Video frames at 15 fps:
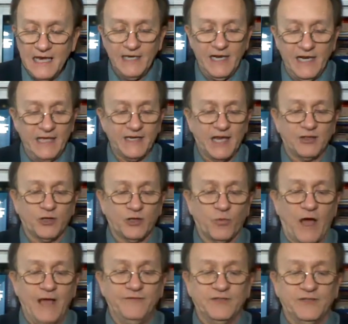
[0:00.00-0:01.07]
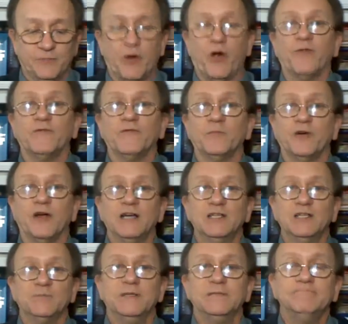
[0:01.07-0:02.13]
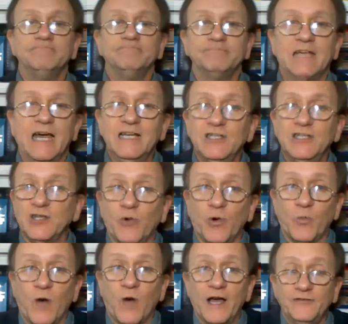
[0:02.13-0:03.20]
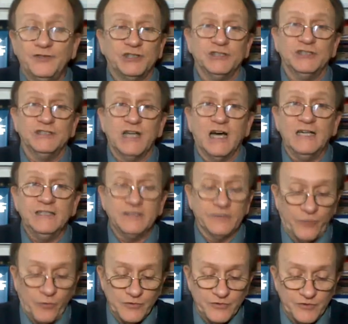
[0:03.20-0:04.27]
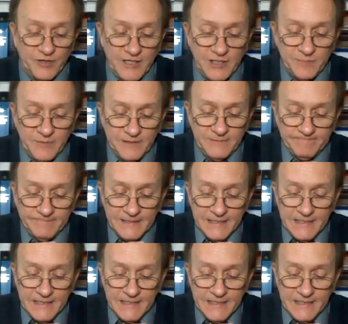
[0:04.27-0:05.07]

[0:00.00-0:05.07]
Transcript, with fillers: Let not the wife depart from her husband. Okay, so a wife should not divorce her husband.